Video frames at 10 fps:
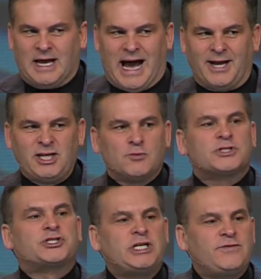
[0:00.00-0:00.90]
Now, how do you
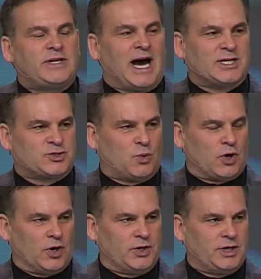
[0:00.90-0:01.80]
receive God's
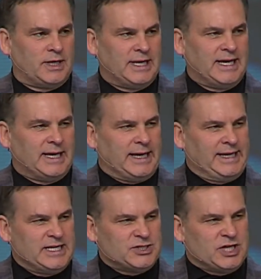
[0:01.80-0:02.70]
word?
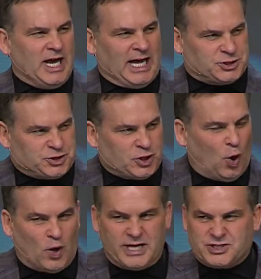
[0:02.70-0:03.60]
It is a
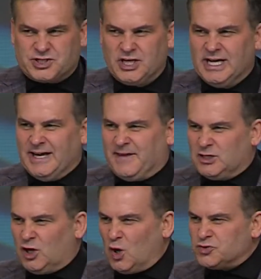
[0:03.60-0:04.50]
choice
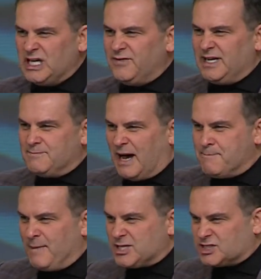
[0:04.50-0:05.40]
that goes even in
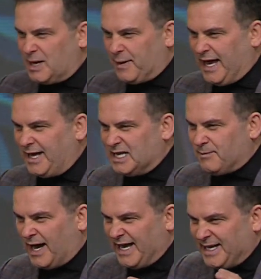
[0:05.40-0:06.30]
my messed up head
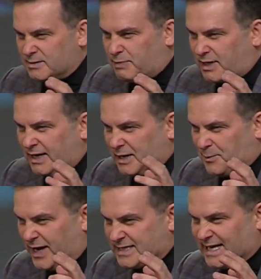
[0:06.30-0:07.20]
and my inability to
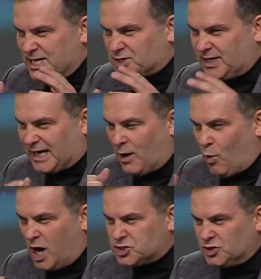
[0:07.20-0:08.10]
pay attention like I
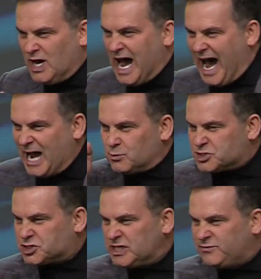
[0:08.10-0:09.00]
want to. I
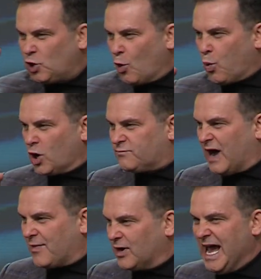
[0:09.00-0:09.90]
receive your word,
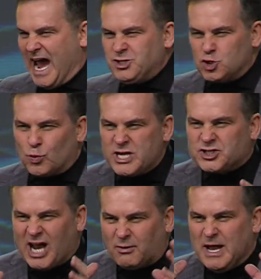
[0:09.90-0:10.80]
Father, and you
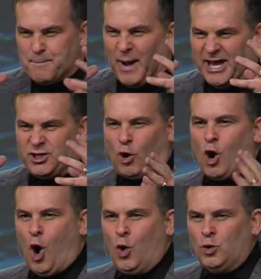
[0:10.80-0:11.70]
reach out by
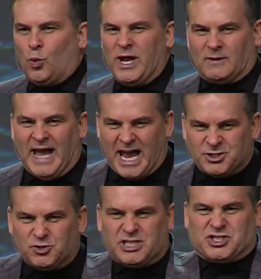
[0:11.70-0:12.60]
your own will
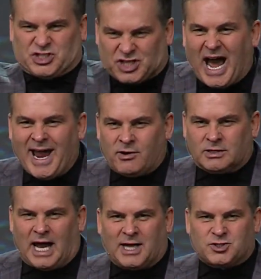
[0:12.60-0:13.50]
and you
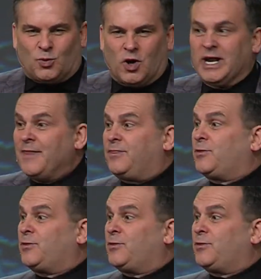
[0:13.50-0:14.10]
desire God's word.